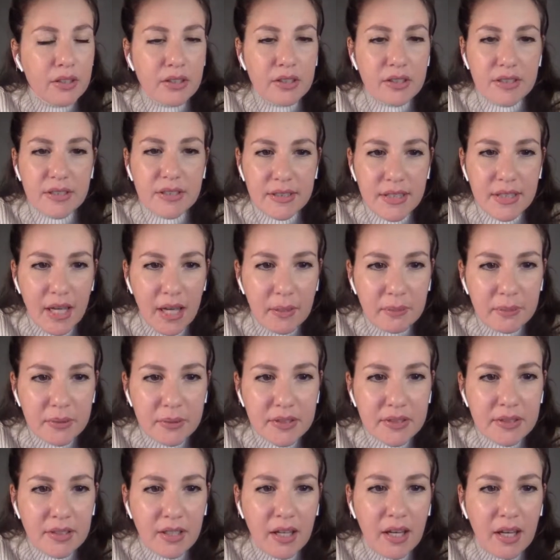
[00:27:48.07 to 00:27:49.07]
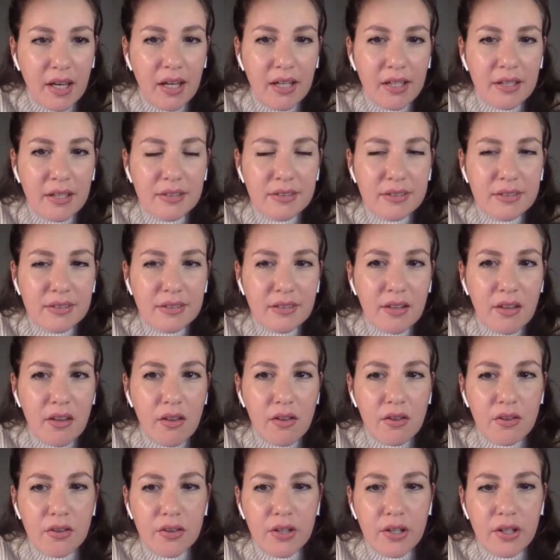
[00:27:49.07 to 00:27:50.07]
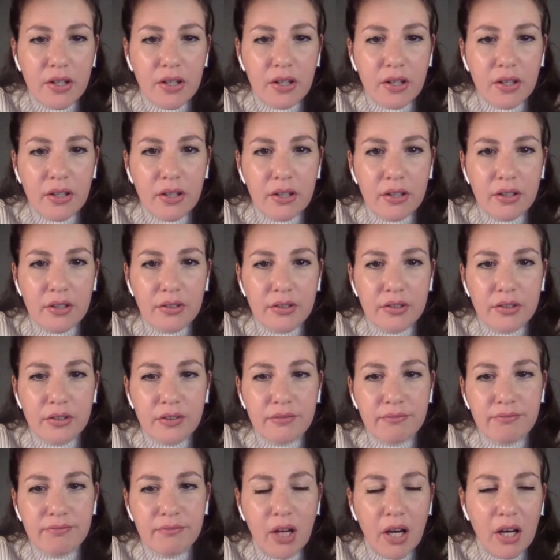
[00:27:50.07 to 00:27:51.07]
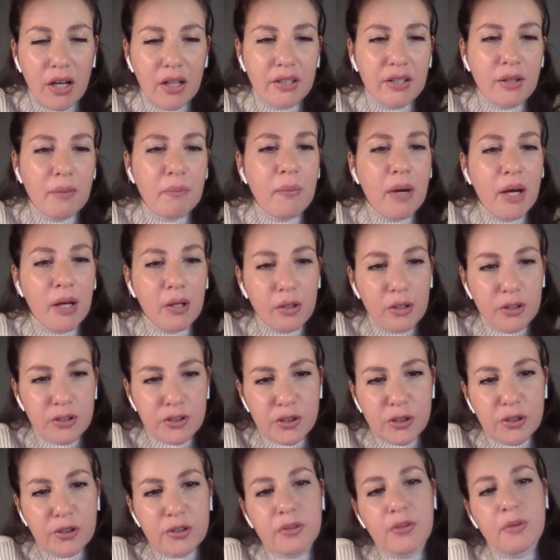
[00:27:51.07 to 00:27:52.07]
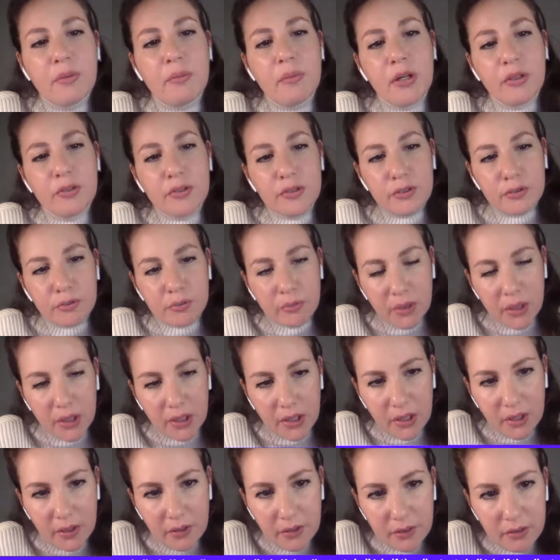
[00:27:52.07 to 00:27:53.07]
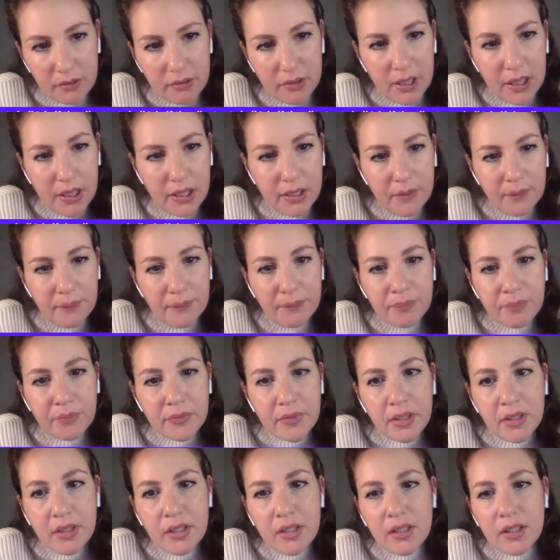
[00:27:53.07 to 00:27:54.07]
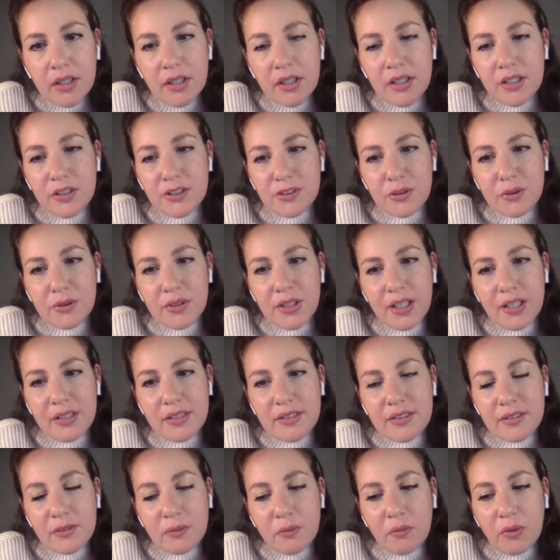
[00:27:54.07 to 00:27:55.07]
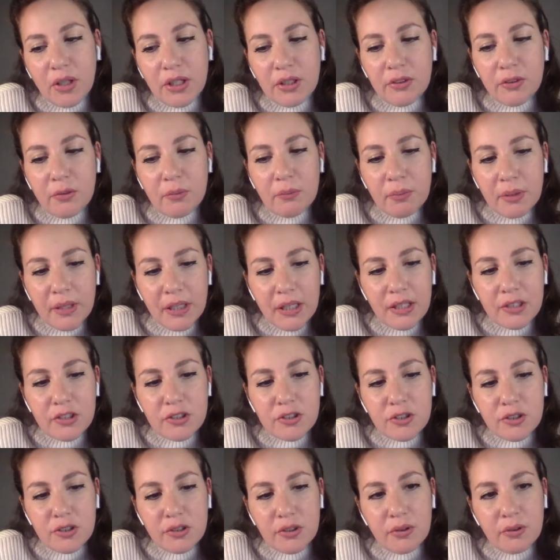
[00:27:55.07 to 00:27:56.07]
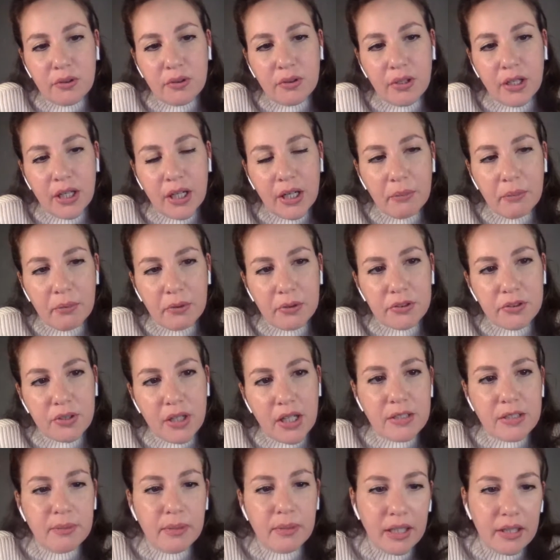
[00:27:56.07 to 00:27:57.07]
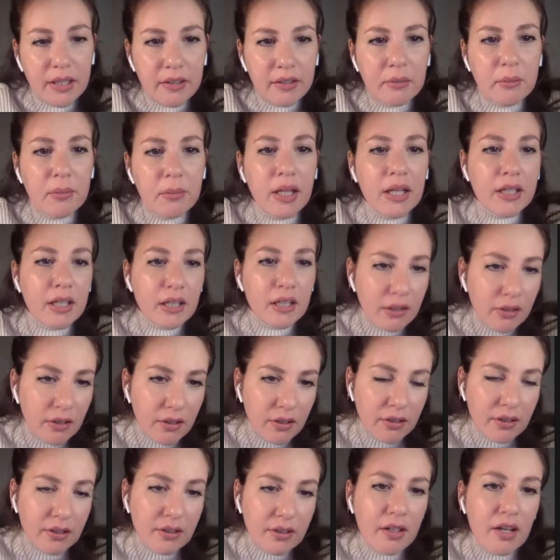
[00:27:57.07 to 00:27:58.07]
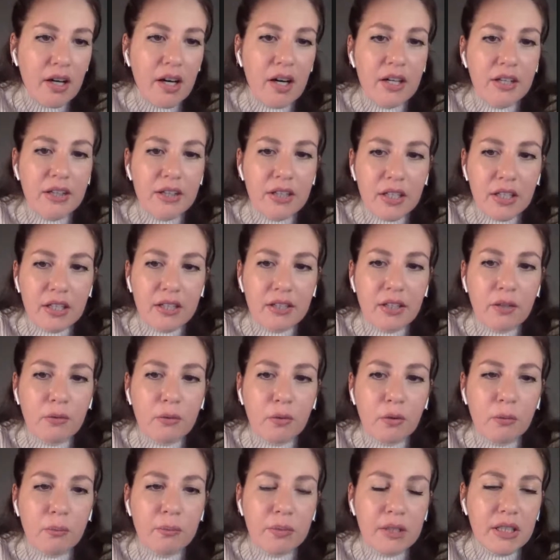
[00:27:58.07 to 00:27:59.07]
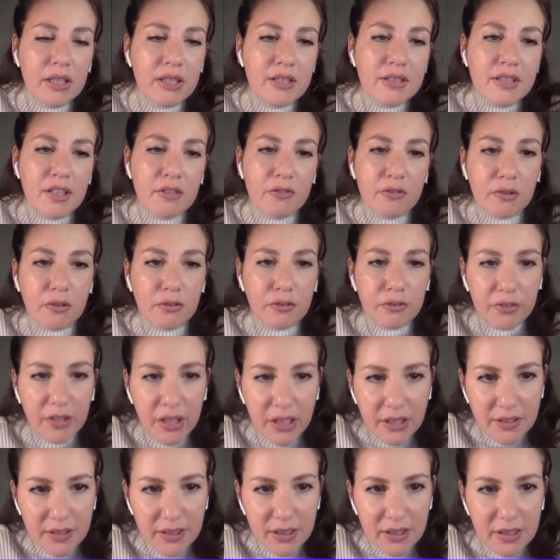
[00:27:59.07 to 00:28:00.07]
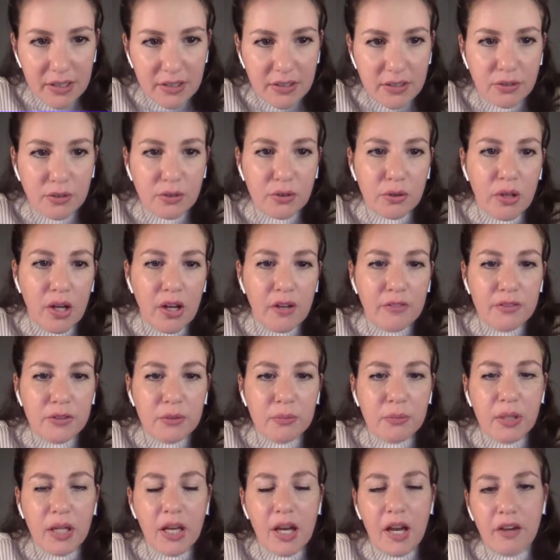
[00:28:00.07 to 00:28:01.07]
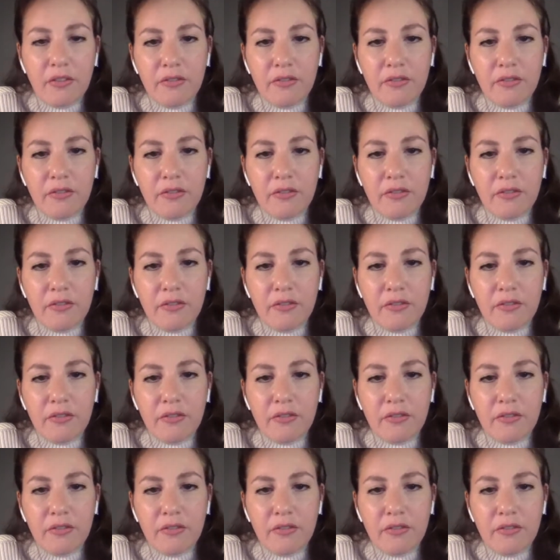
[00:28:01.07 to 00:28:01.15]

the steps and a certain amount of money, right? So that when you pitch, you're able to explain them like, look, I think there will be several phases. You don't have to pay